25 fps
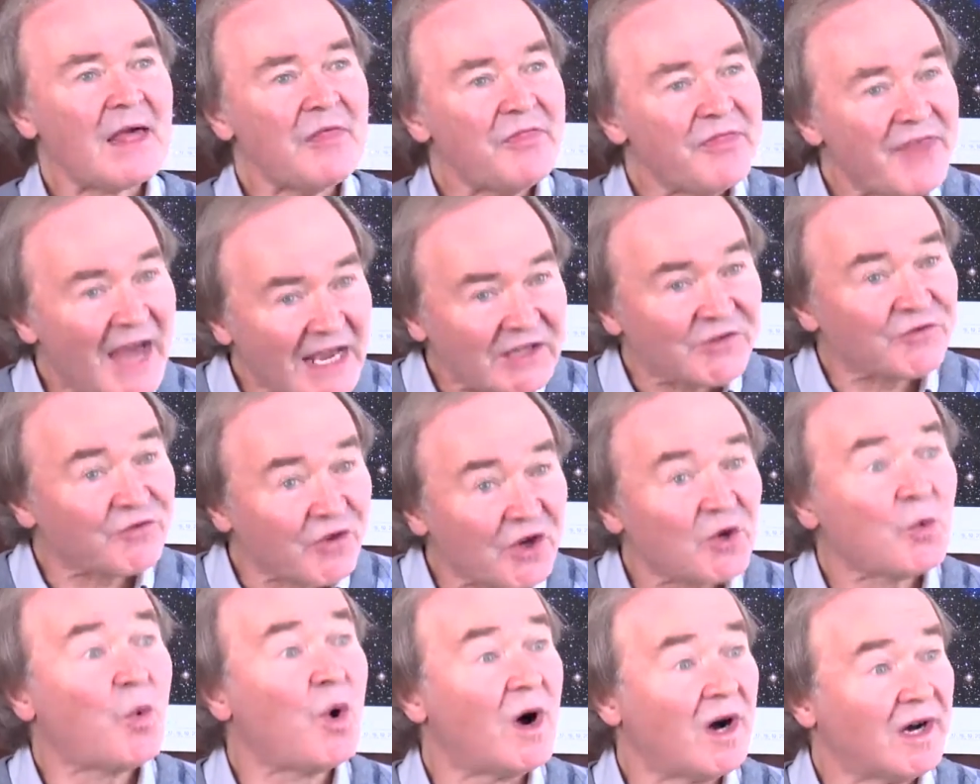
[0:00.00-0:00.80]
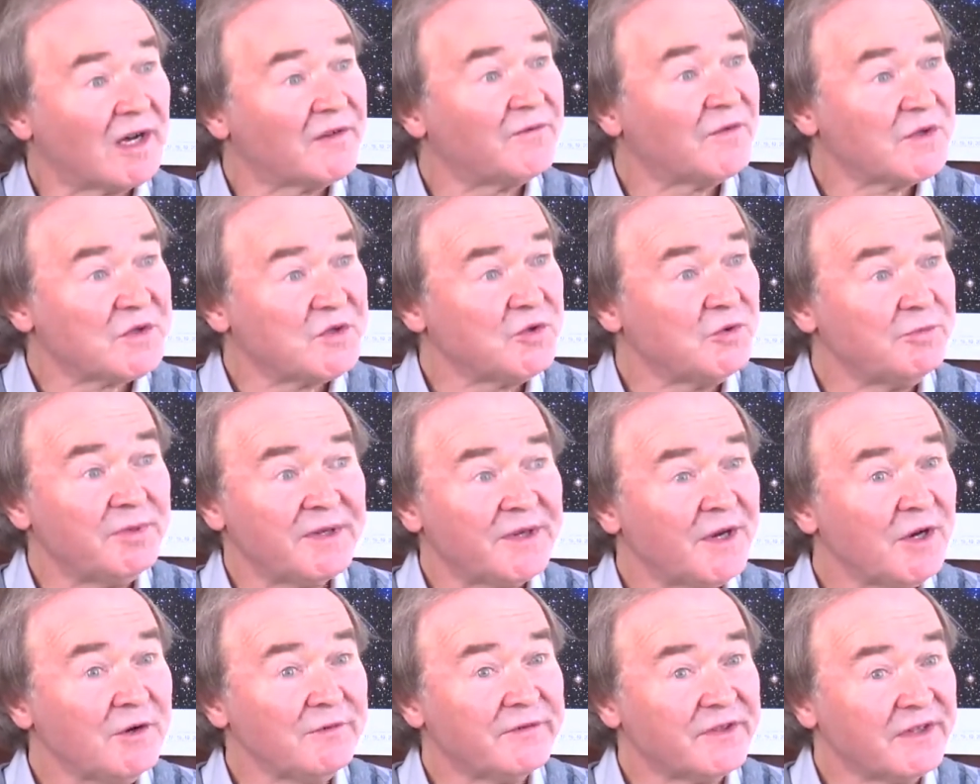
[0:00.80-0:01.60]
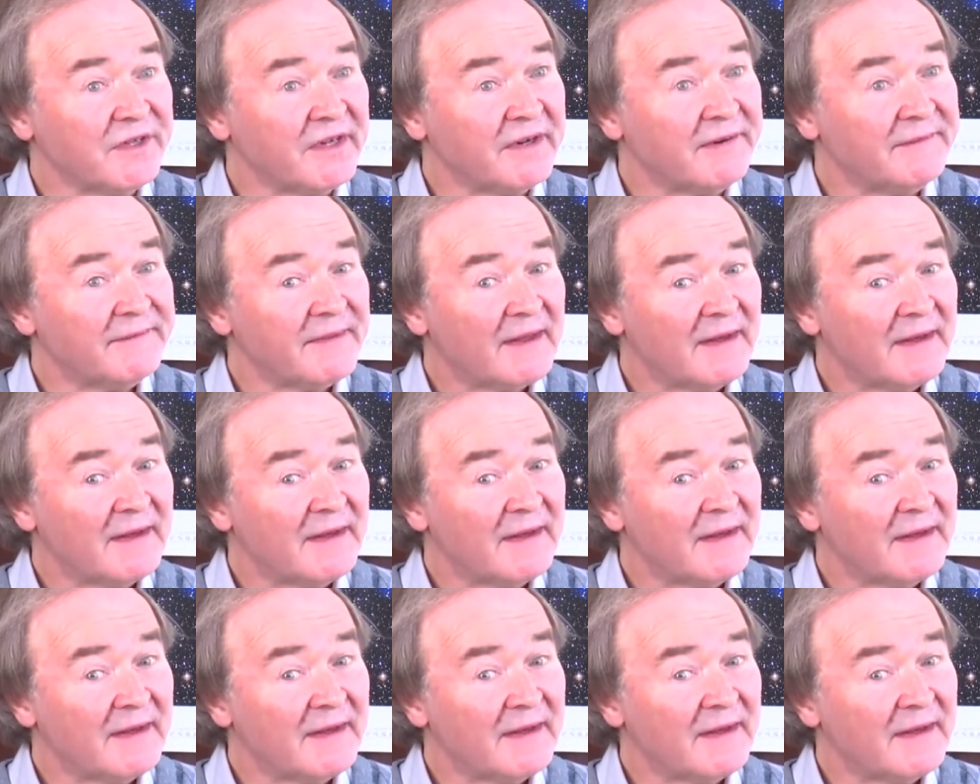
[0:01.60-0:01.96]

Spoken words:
That's required for supernovae.